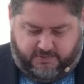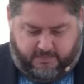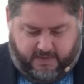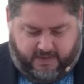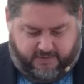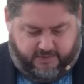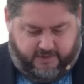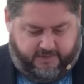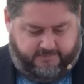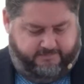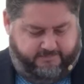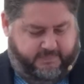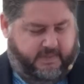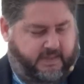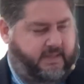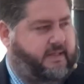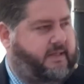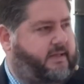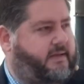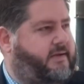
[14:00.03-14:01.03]
mother,
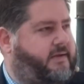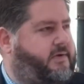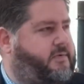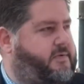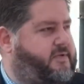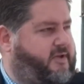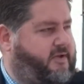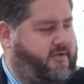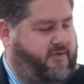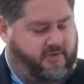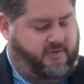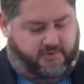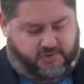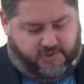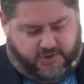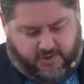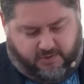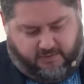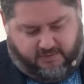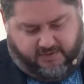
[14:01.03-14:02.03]
who was also
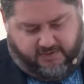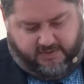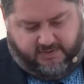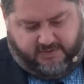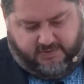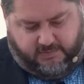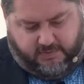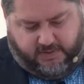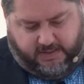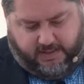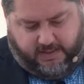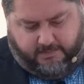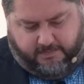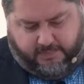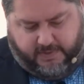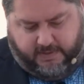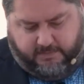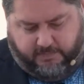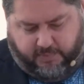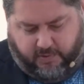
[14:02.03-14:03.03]
chosen to
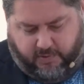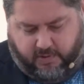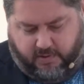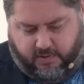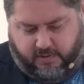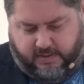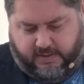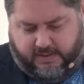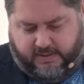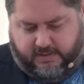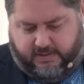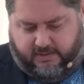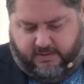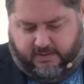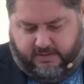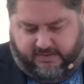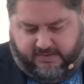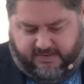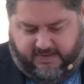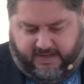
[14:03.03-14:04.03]
accompany Paul on
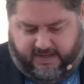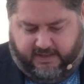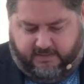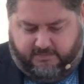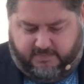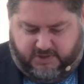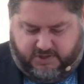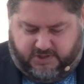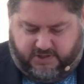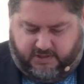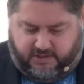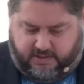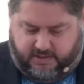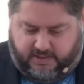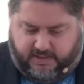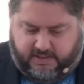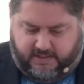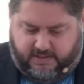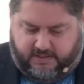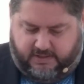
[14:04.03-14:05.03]
his second missionary